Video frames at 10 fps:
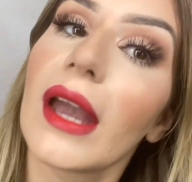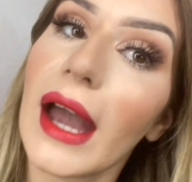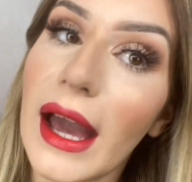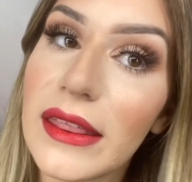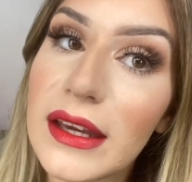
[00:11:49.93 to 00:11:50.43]

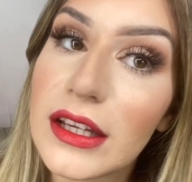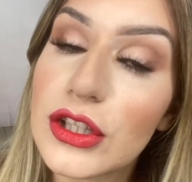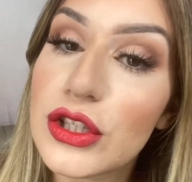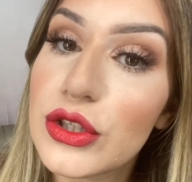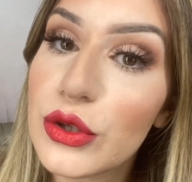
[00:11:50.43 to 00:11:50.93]
I think
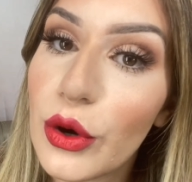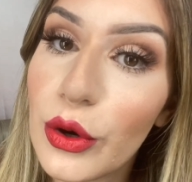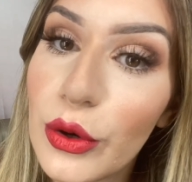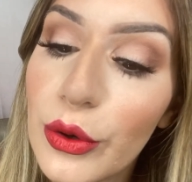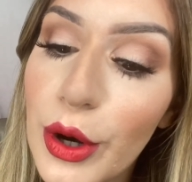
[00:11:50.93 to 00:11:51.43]
it's
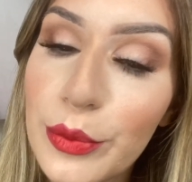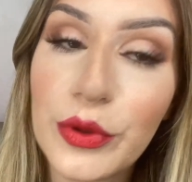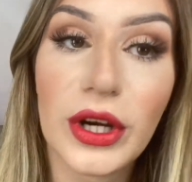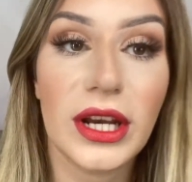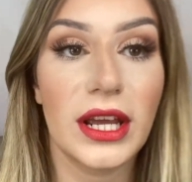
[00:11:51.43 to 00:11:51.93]
so
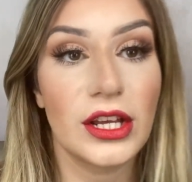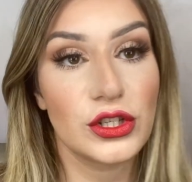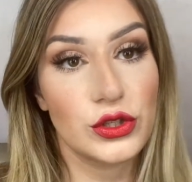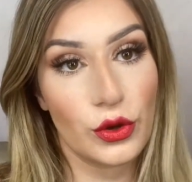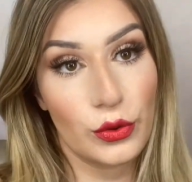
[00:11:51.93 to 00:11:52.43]
pretty,
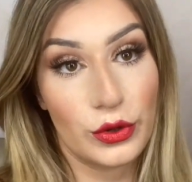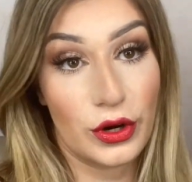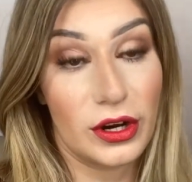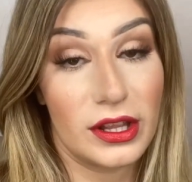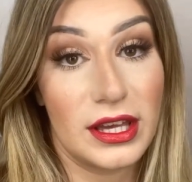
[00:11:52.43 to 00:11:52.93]
so
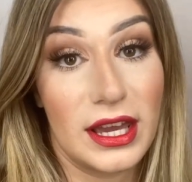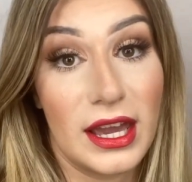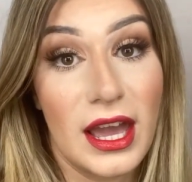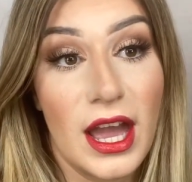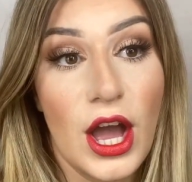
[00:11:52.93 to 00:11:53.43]
girly,
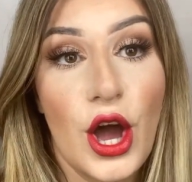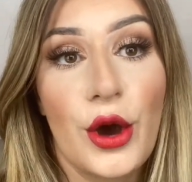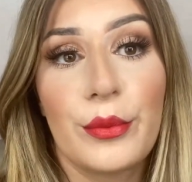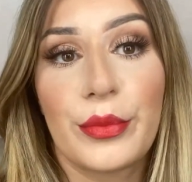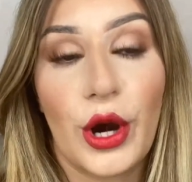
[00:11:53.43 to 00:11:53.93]

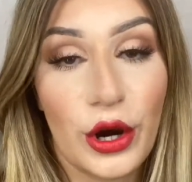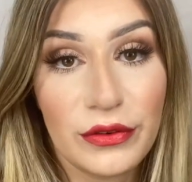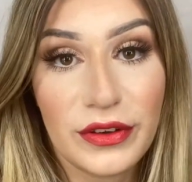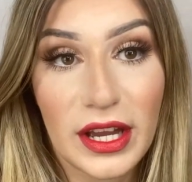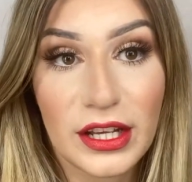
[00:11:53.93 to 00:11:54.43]

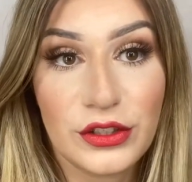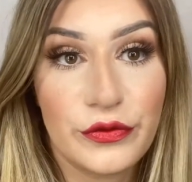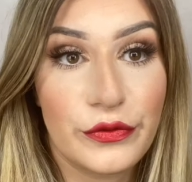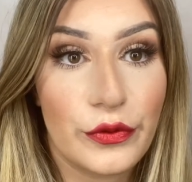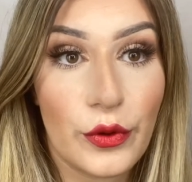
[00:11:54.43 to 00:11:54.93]
perfect
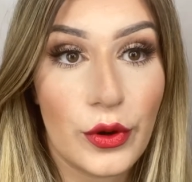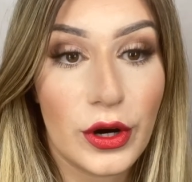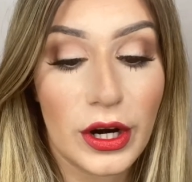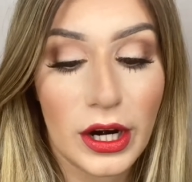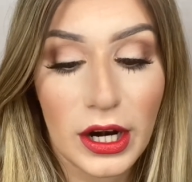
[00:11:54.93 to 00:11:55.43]

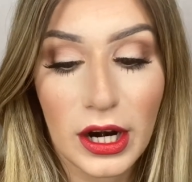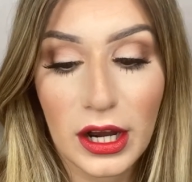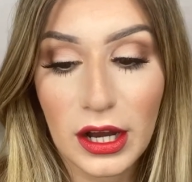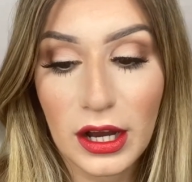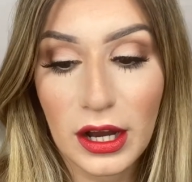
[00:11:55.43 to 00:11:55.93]
for
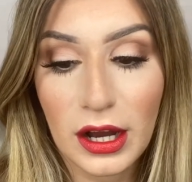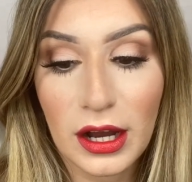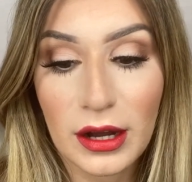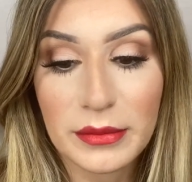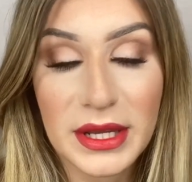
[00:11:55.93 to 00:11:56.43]

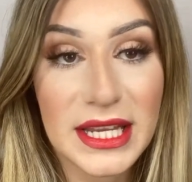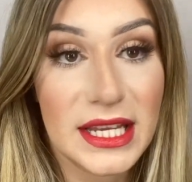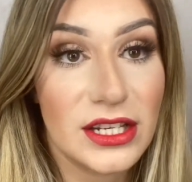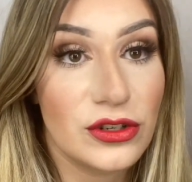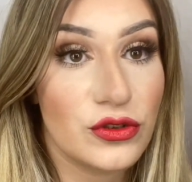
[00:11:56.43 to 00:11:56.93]

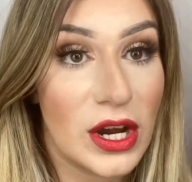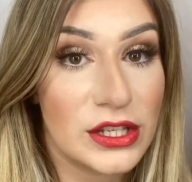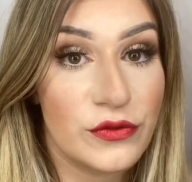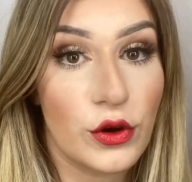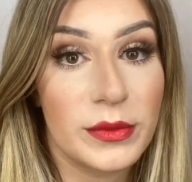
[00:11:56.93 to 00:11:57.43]

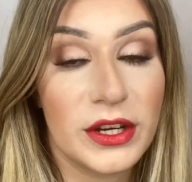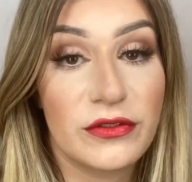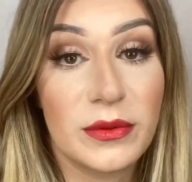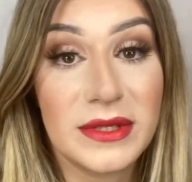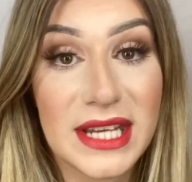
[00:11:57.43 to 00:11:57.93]
transforming
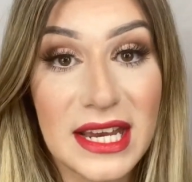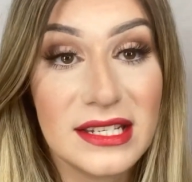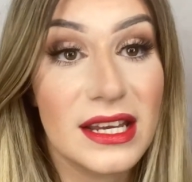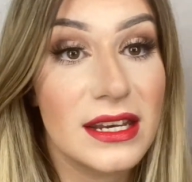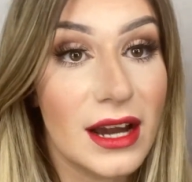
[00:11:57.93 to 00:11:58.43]
from day
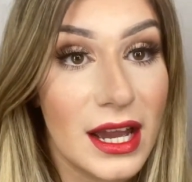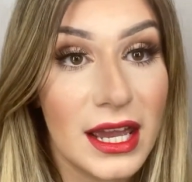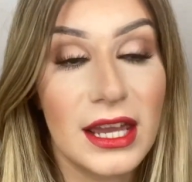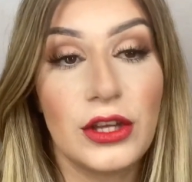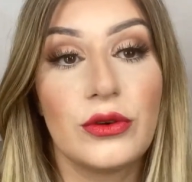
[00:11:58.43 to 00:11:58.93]
to
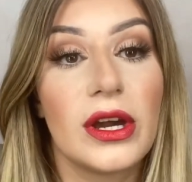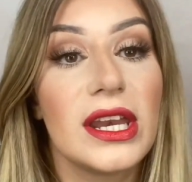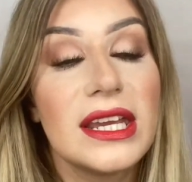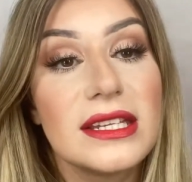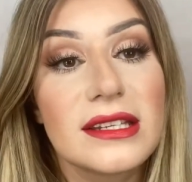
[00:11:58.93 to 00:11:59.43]
night. You could
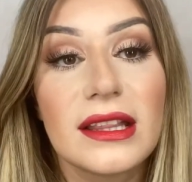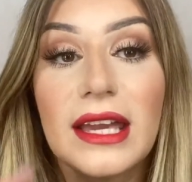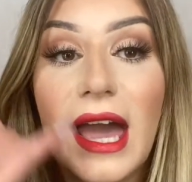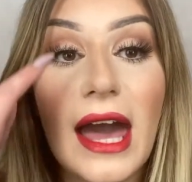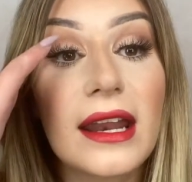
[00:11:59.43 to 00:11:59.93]
easily add a